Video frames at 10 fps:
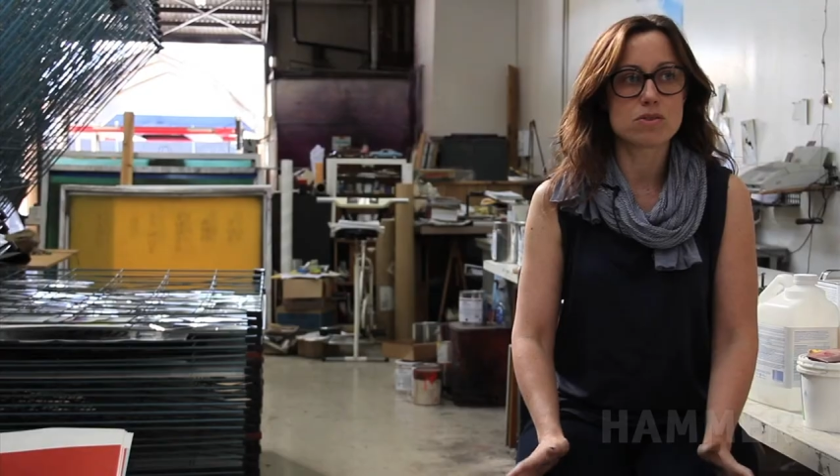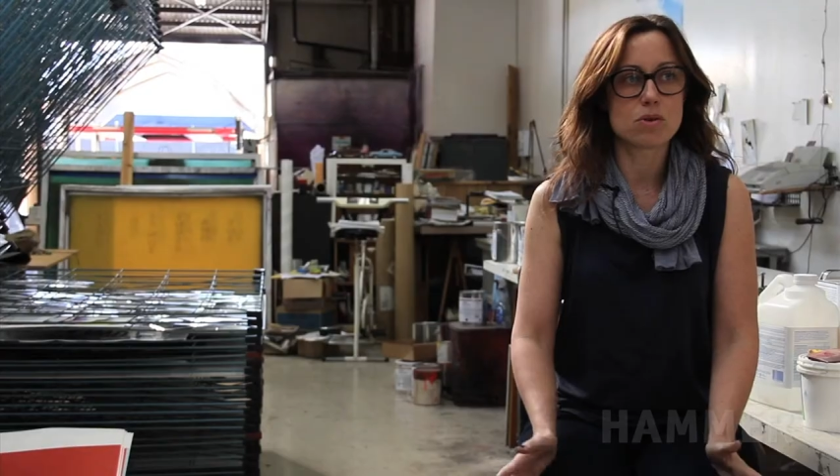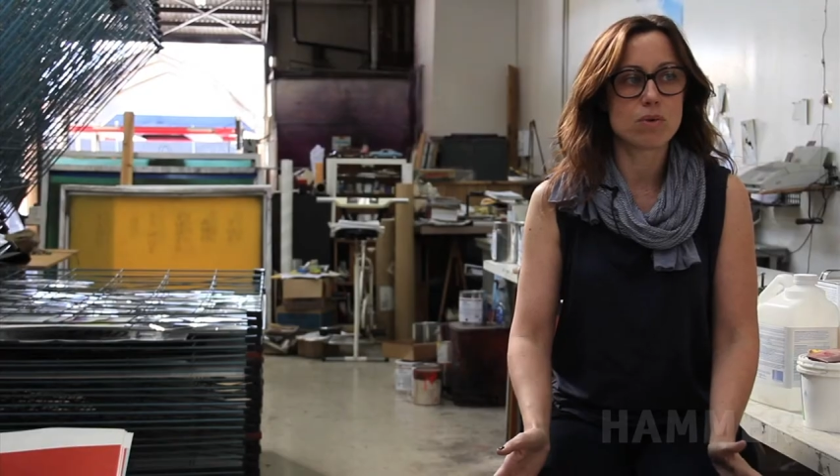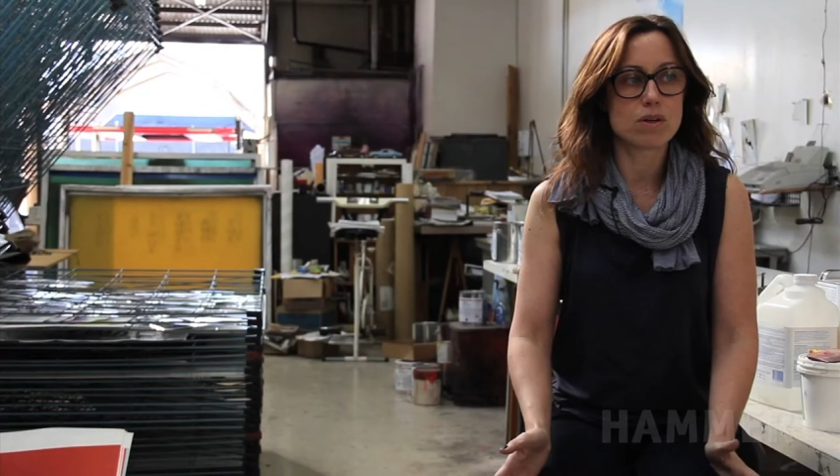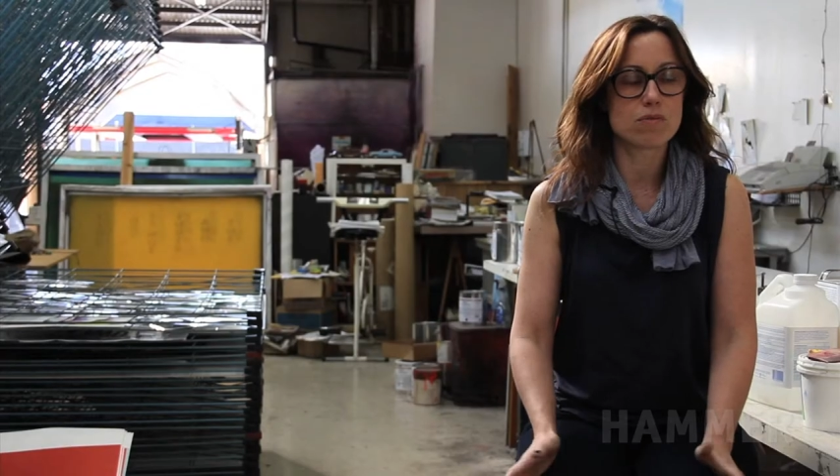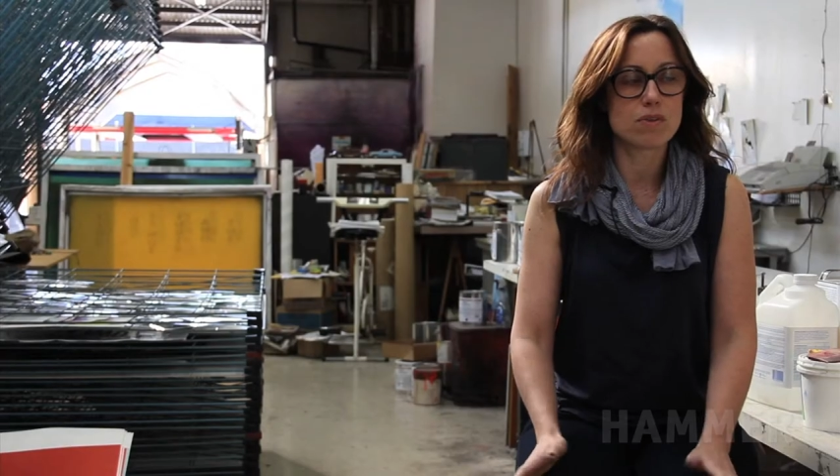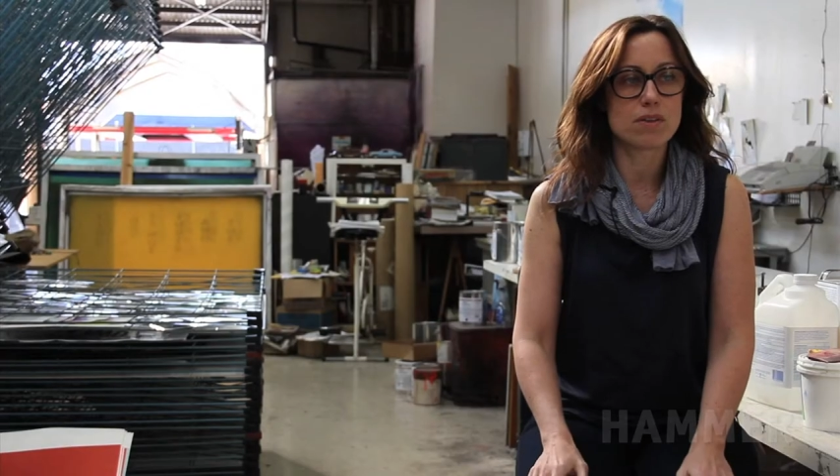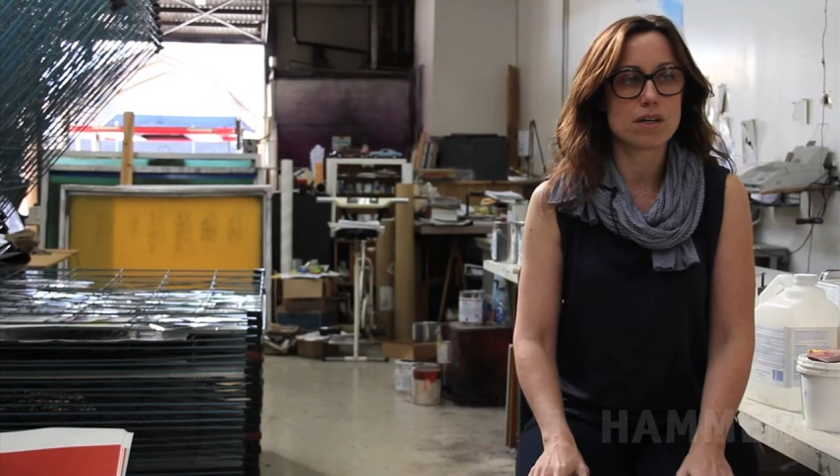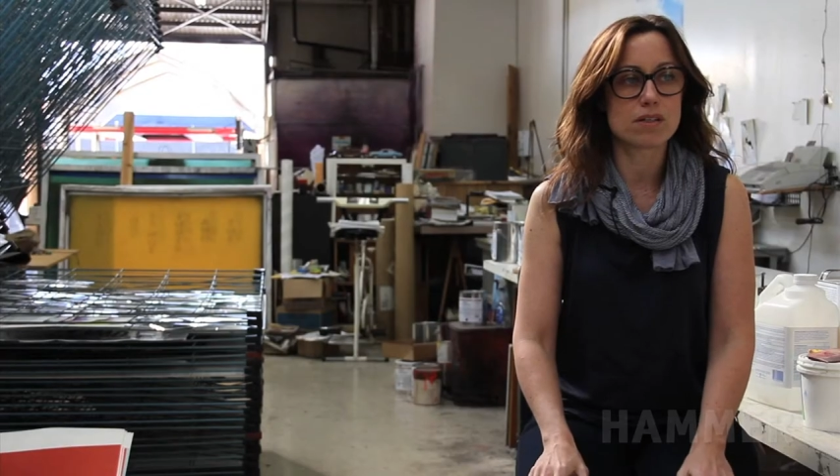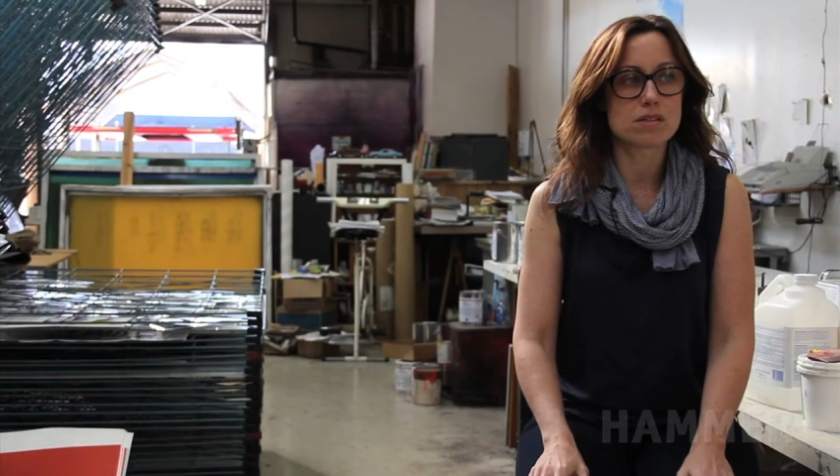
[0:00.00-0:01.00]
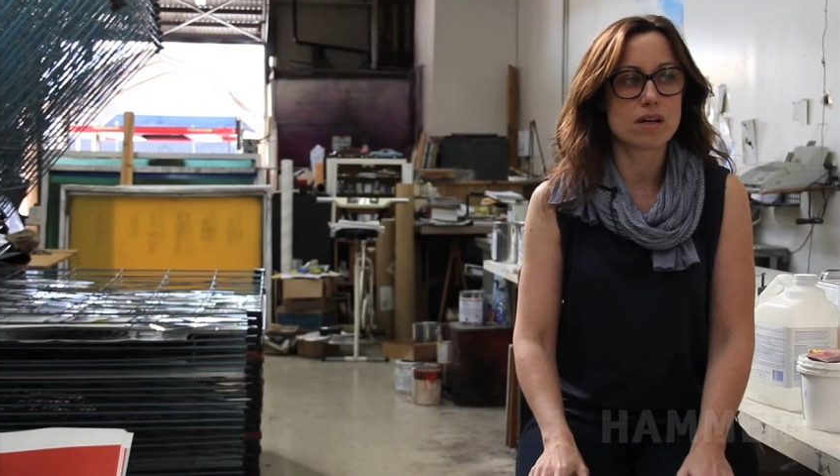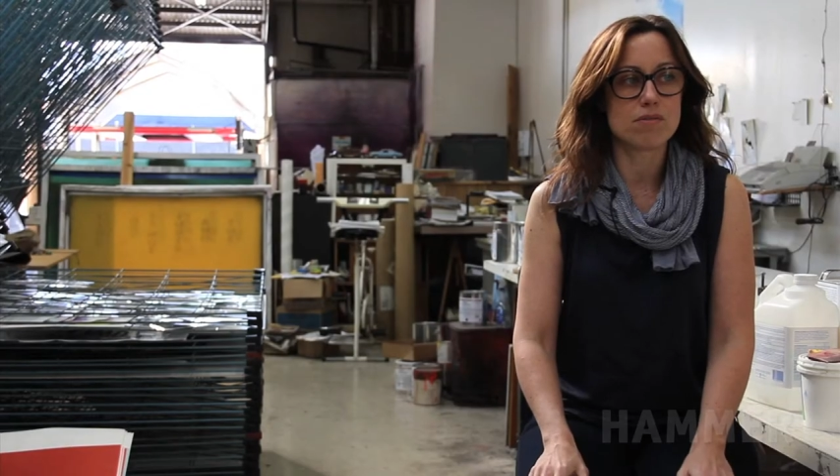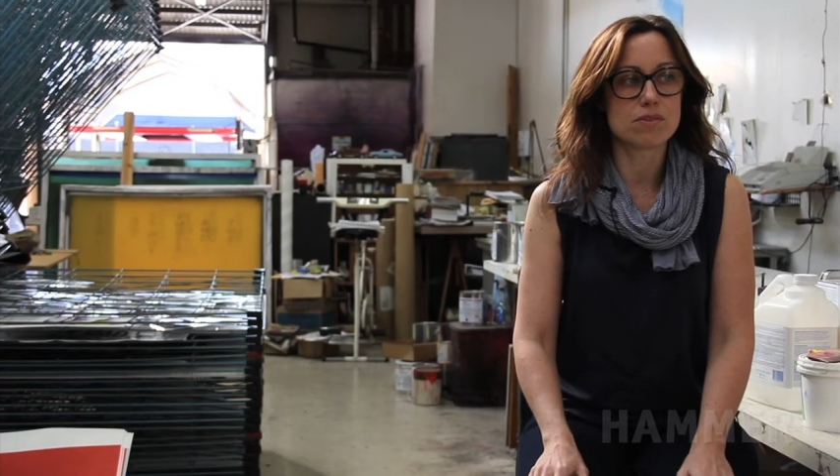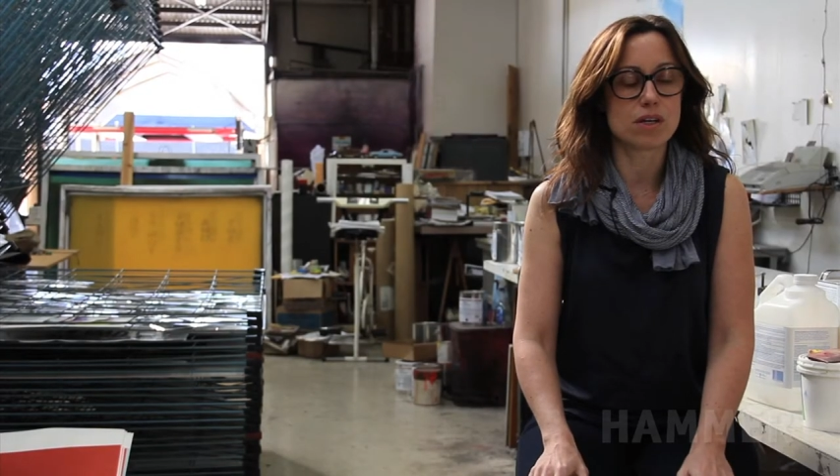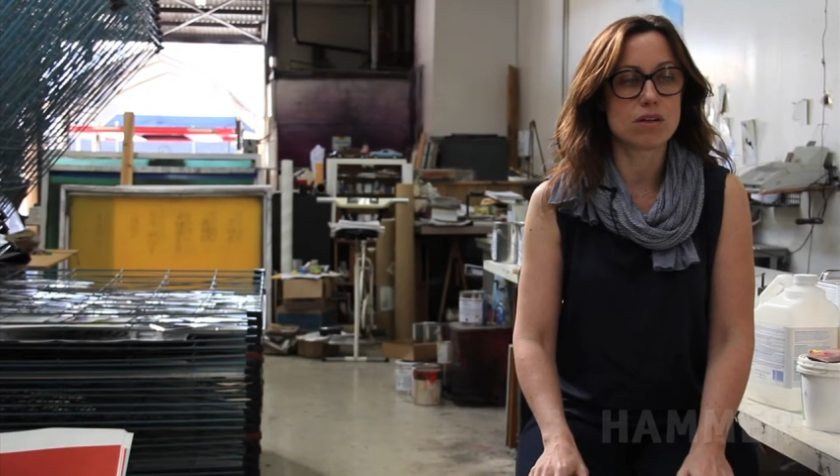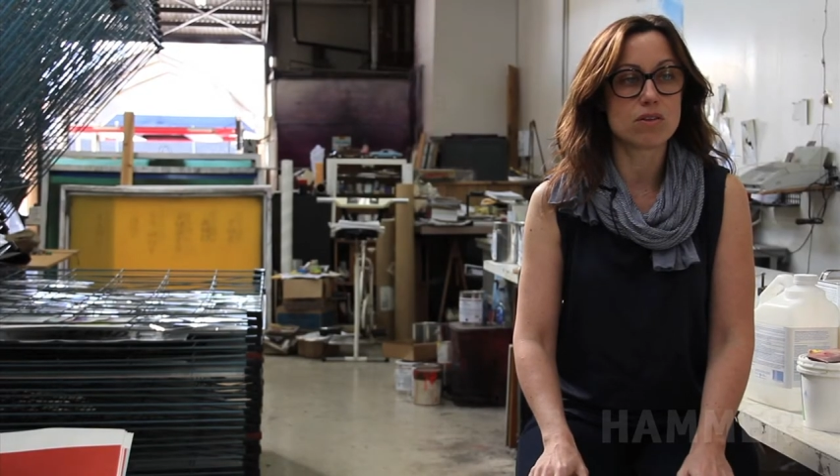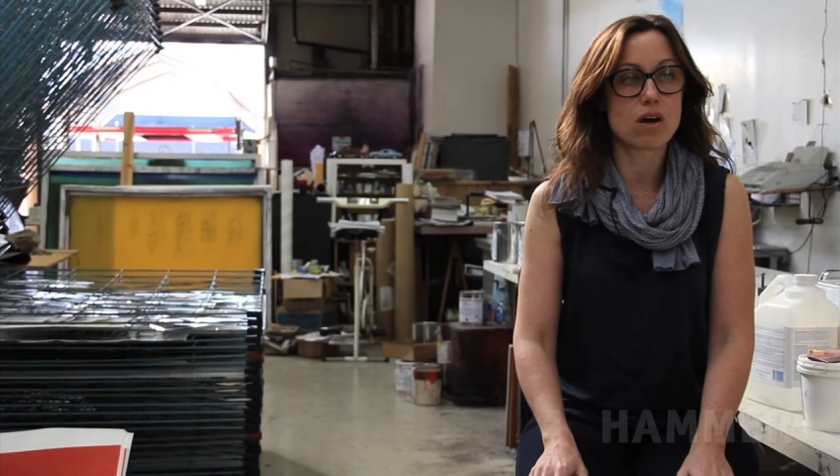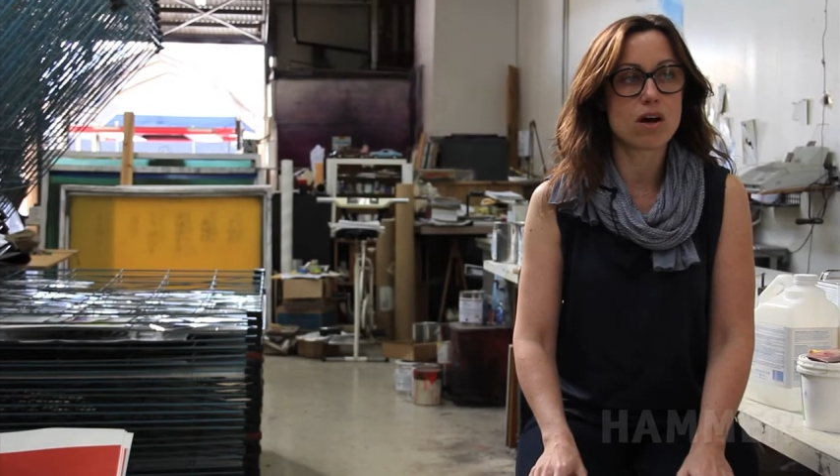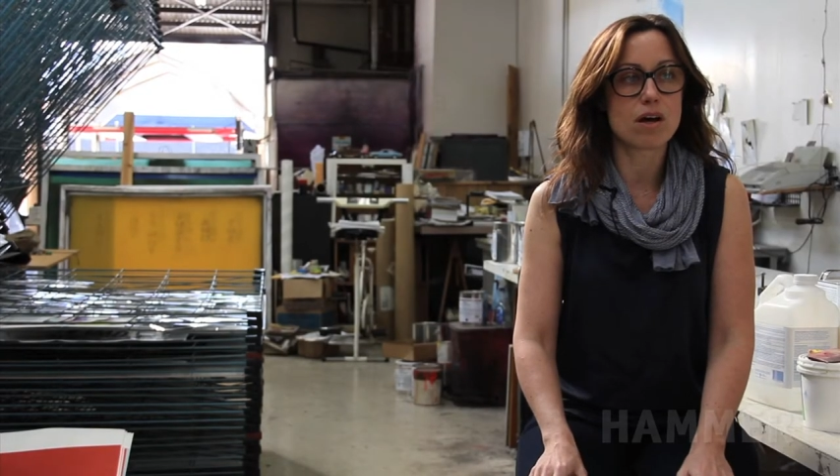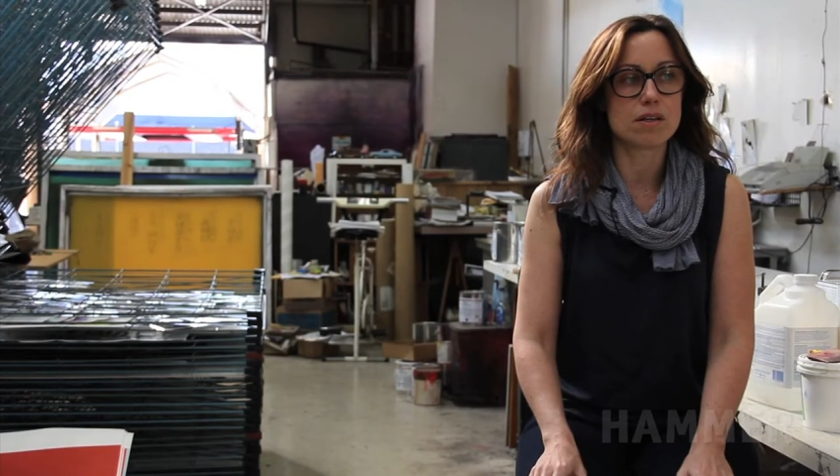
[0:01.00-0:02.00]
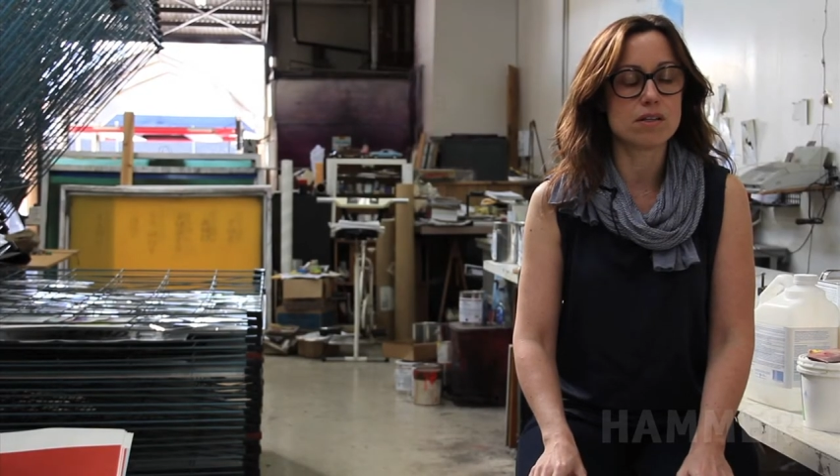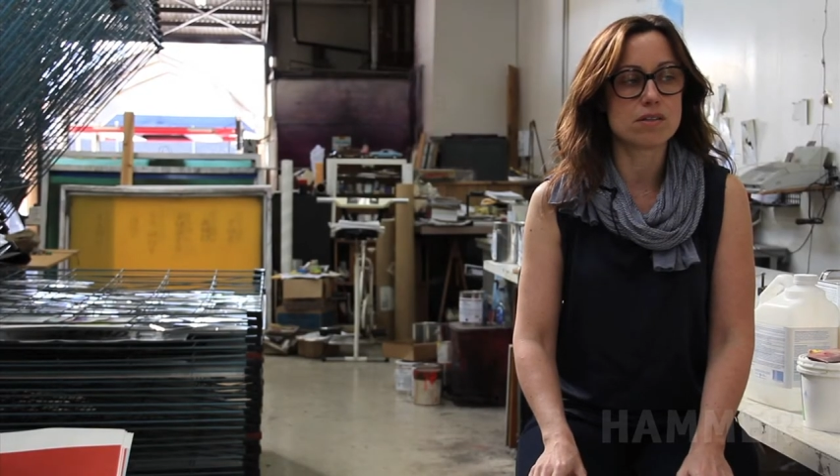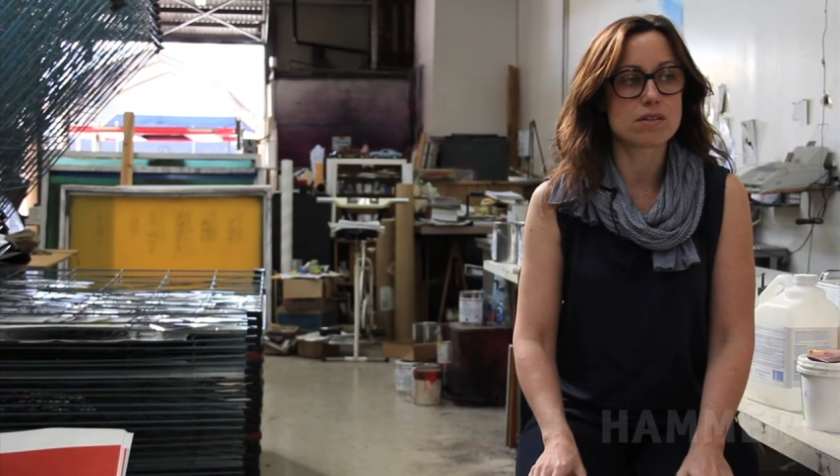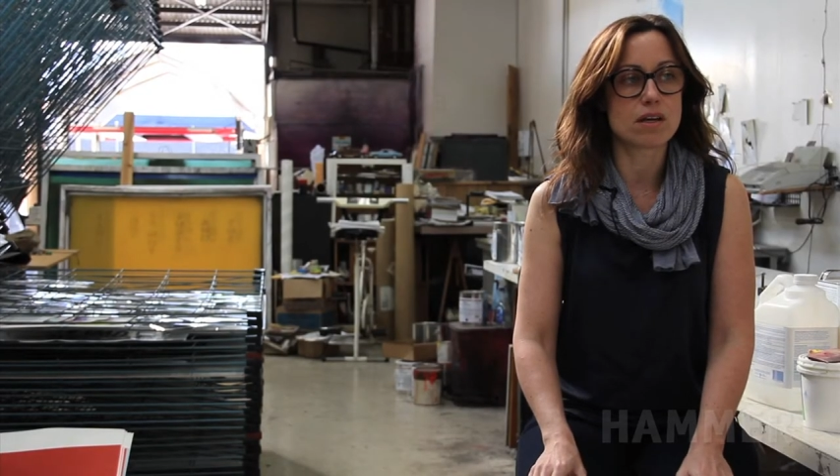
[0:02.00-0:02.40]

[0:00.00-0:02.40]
So one of the things I've done a lot is